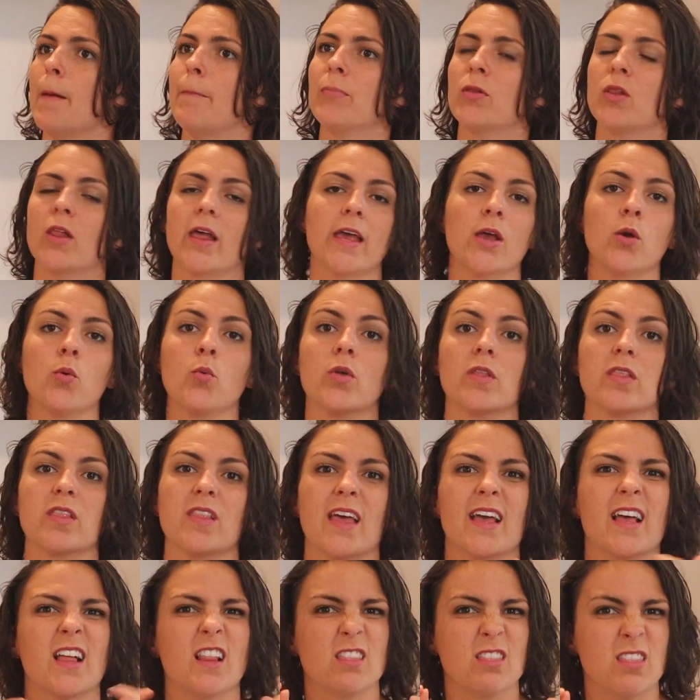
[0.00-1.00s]
playing with
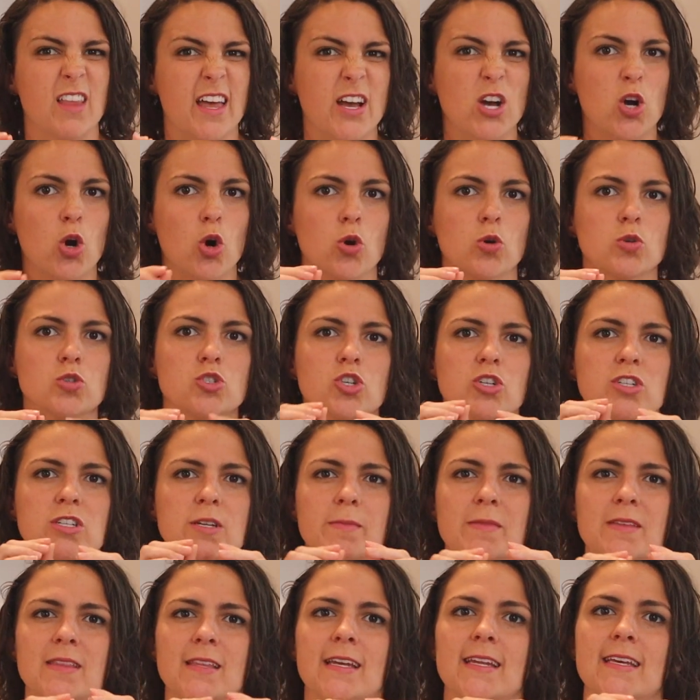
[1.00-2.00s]
like Legos or
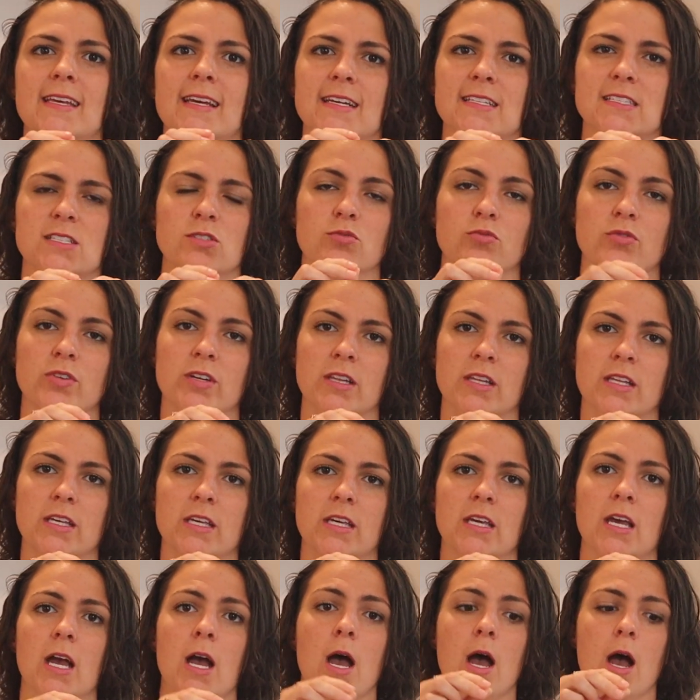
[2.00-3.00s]
something that he has to
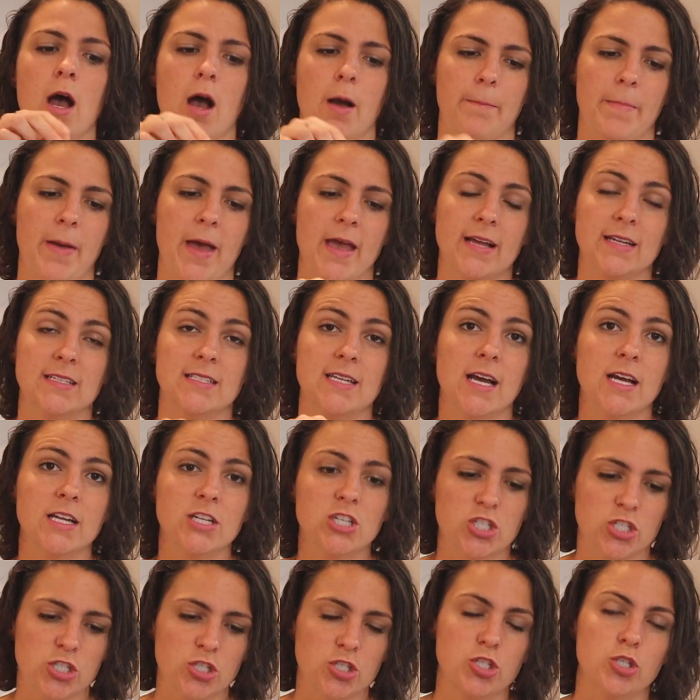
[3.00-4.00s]
really pay
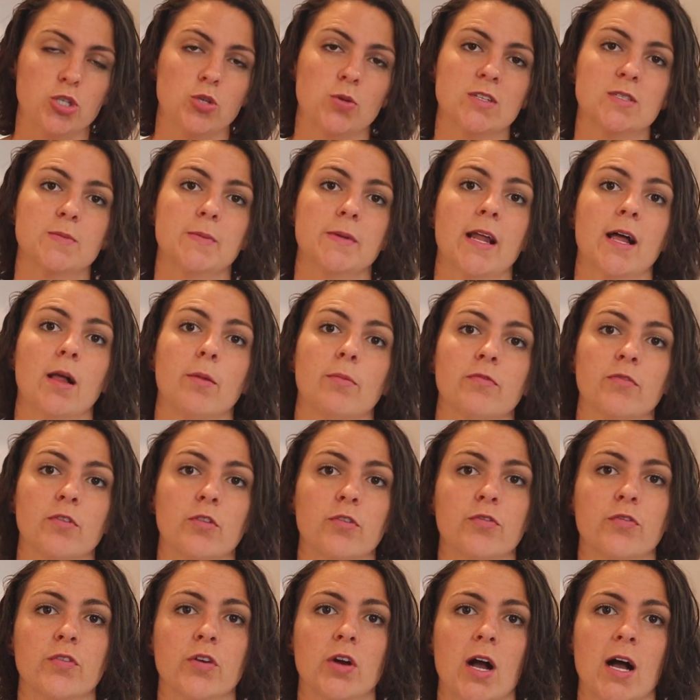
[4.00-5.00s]
attention to has been
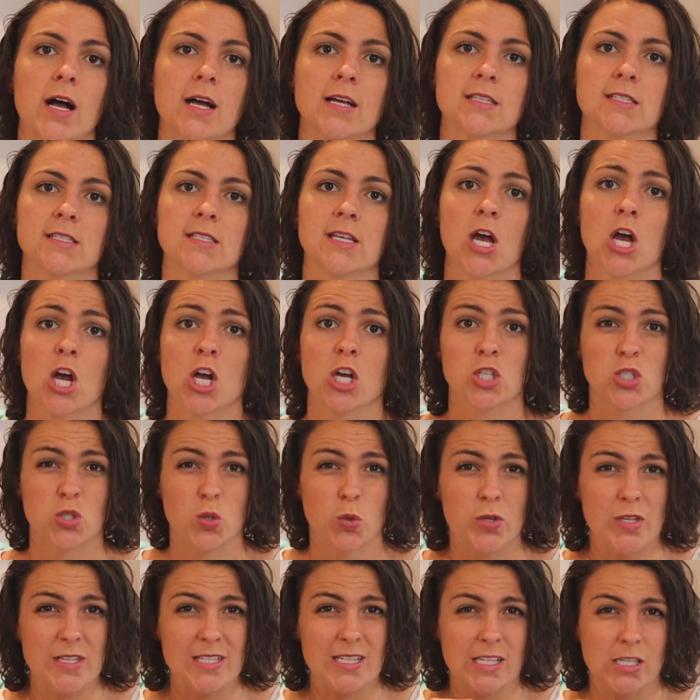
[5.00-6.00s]
helpful for us. So
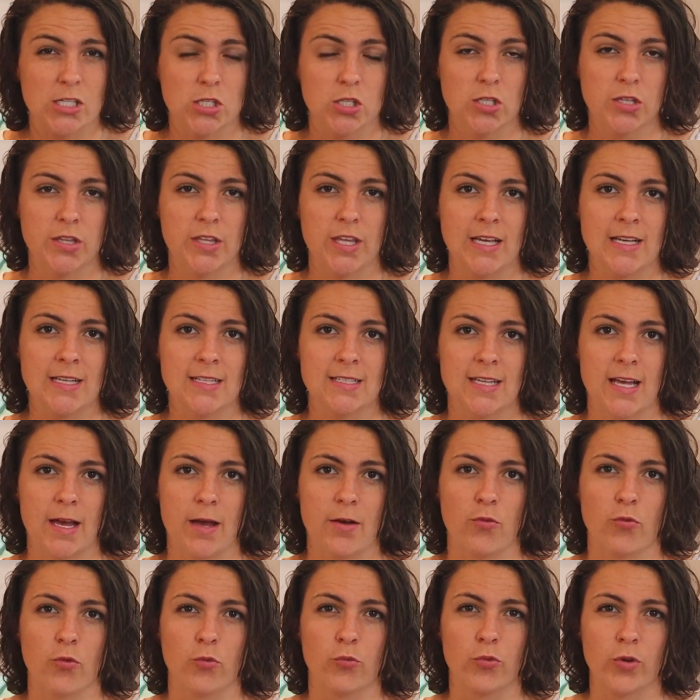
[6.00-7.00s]
these little things
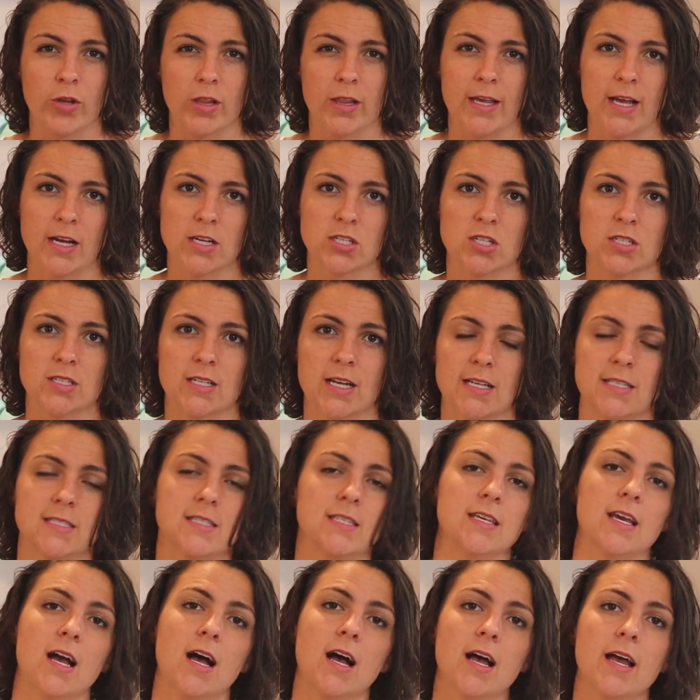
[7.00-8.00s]
that really exercise
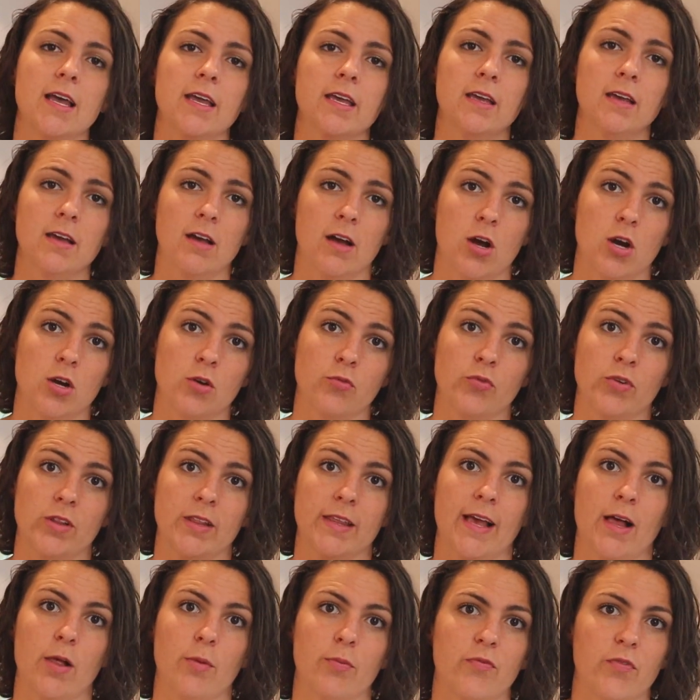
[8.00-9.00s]
the eye are
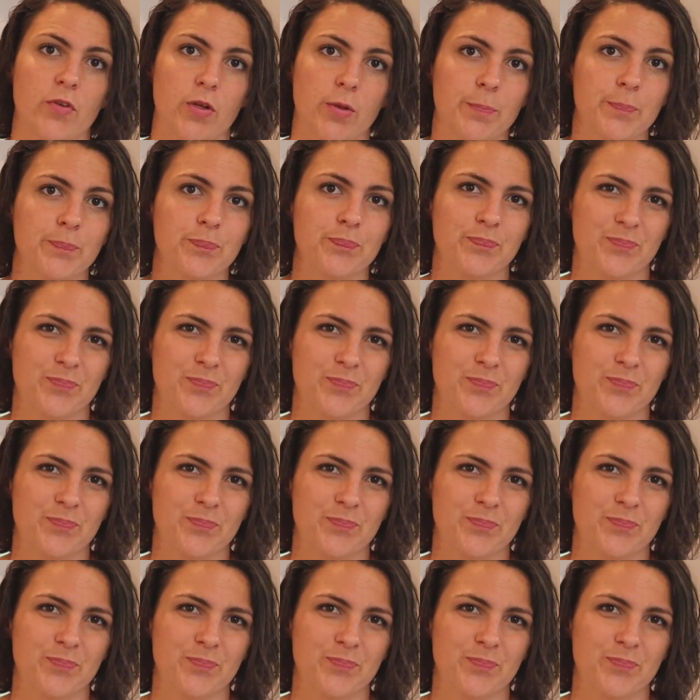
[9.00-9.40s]
really helpful.